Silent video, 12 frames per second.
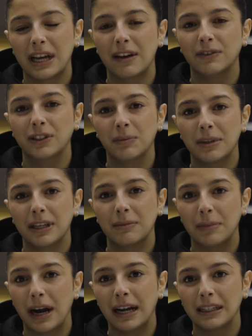I have something
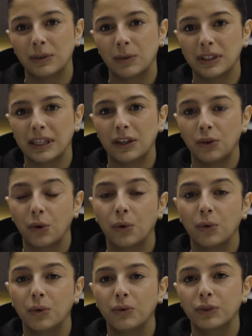in mind and once I
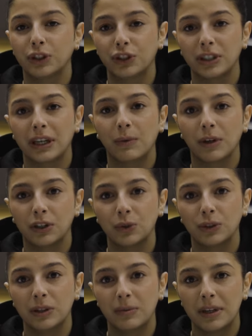know for sure that I want
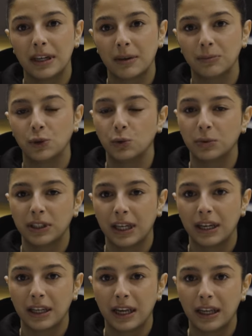to do something, I'm super
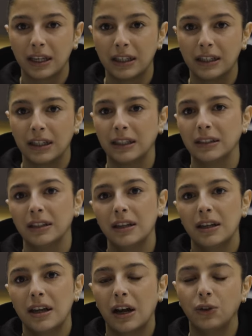dedicated and
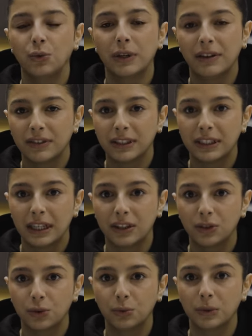I'll do whatever it
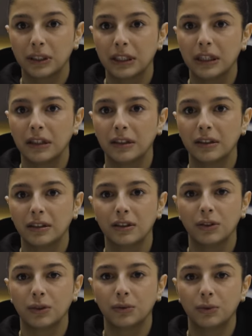takes to really,
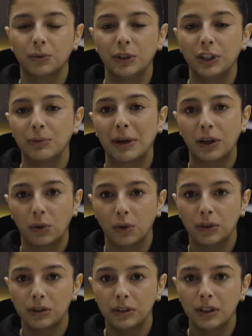you know, reach my
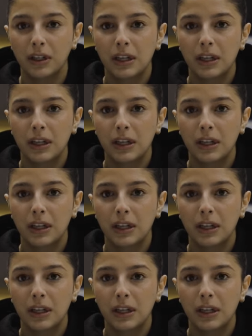goal.